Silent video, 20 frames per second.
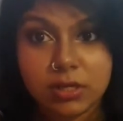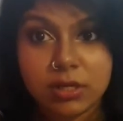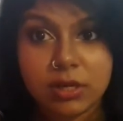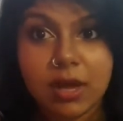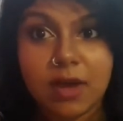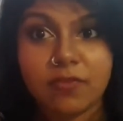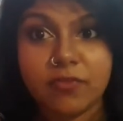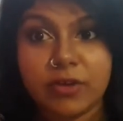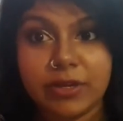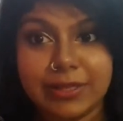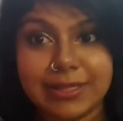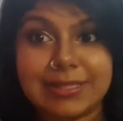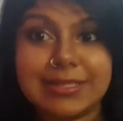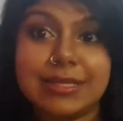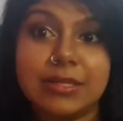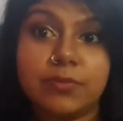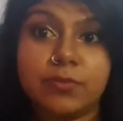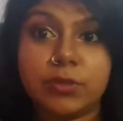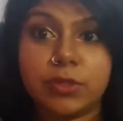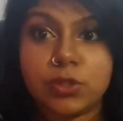covering the
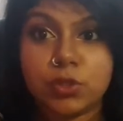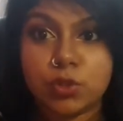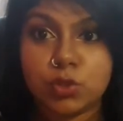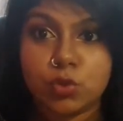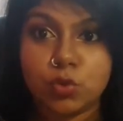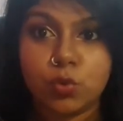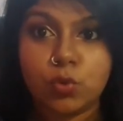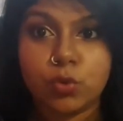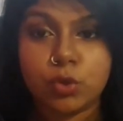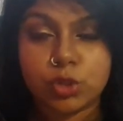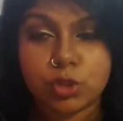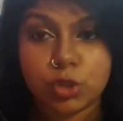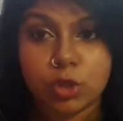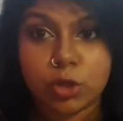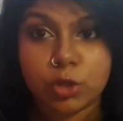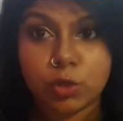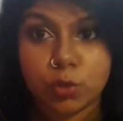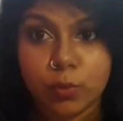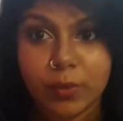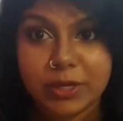syllabus to
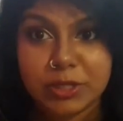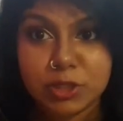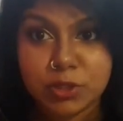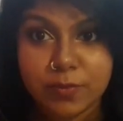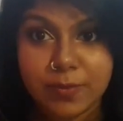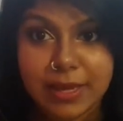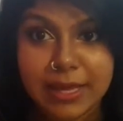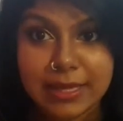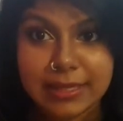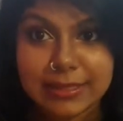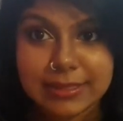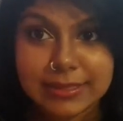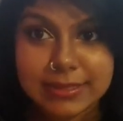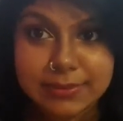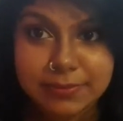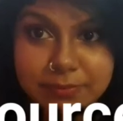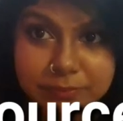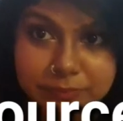resort to question banks.